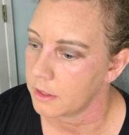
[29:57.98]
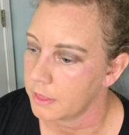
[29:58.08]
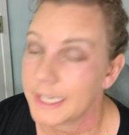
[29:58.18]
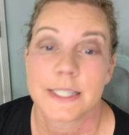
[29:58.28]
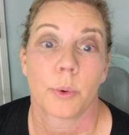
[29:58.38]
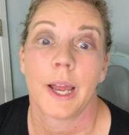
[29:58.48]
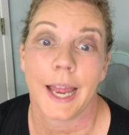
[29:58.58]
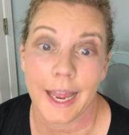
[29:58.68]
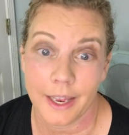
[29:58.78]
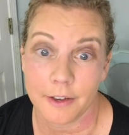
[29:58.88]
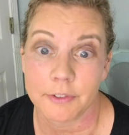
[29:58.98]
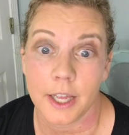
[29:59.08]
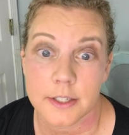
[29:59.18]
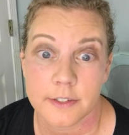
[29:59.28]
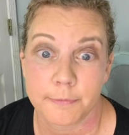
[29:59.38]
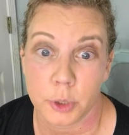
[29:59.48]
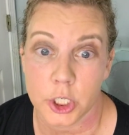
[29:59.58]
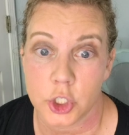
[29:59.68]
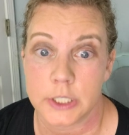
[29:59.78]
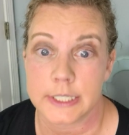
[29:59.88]
That's why I have lots of
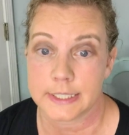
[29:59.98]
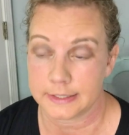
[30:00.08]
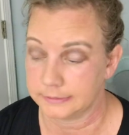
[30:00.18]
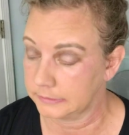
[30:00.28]
brushes.